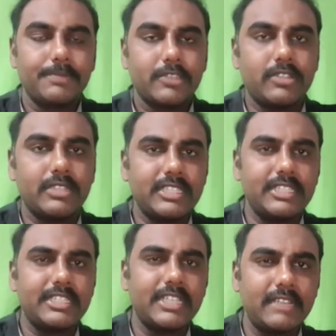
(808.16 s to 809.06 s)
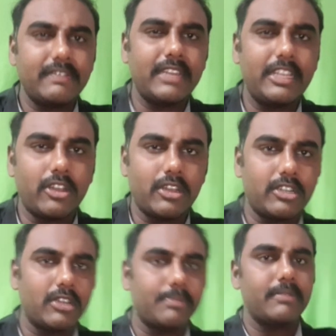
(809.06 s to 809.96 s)
So, this is a very short
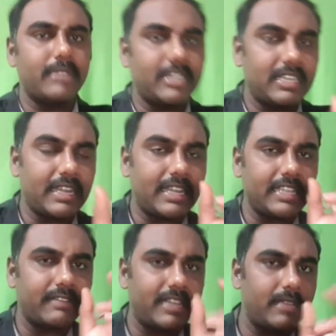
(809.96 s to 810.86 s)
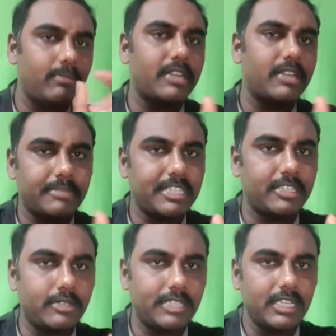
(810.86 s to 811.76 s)
topic, but it contains very important
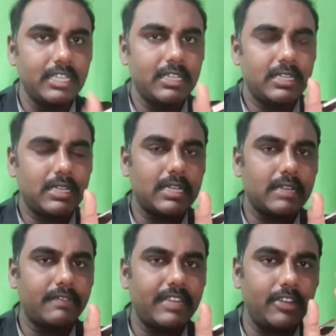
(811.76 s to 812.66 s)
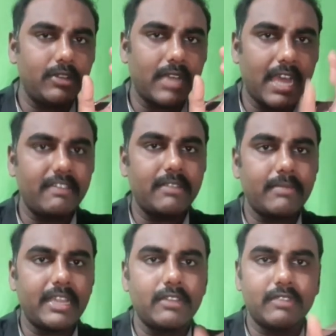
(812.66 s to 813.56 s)
MCQs. Uh, we need to have in
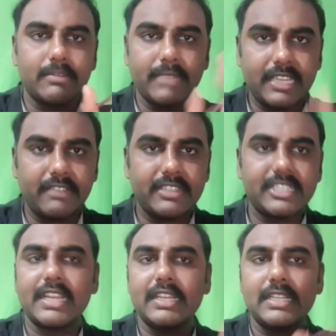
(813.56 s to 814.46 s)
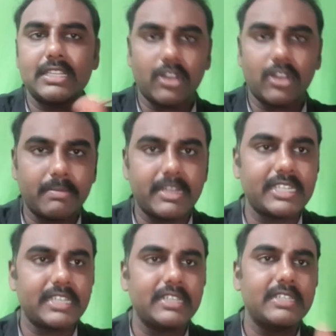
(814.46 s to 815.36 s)
mind of the McEwan's triangle, Trotman's
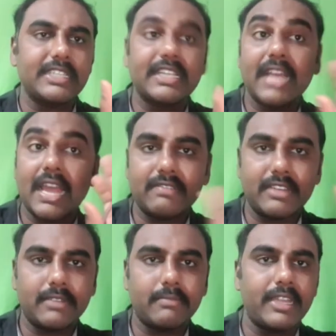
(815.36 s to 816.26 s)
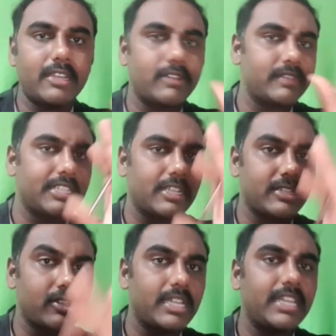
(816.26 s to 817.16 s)
triangle, just have it in mind of the
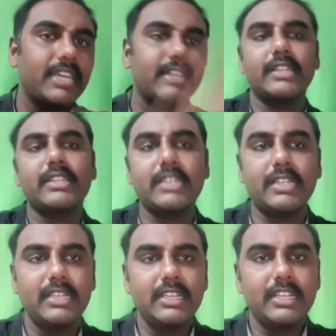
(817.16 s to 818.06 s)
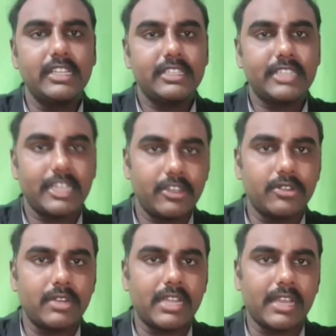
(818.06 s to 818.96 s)
solid angle and the
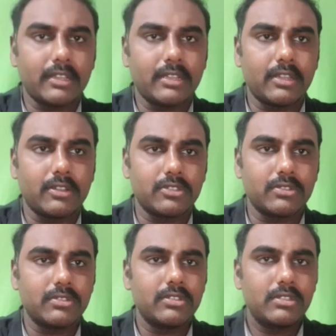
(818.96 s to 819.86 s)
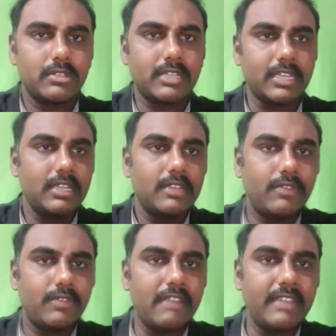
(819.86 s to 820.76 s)
sinodural angle also. Okay. If
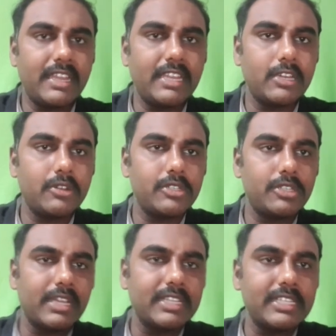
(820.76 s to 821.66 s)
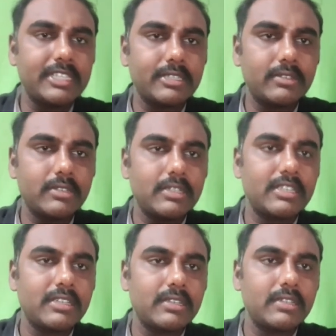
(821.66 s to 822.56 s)
you have any doubts, you can just
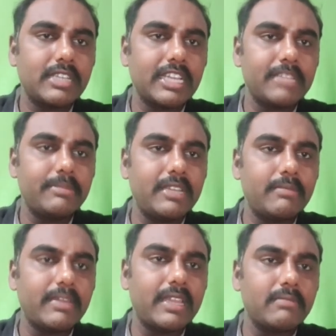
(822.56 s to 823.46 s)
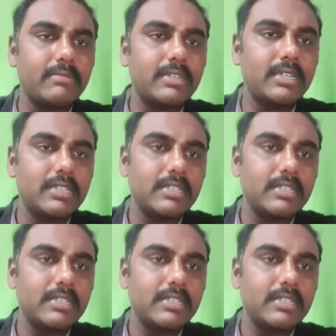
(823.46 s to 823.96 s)
text me in my number,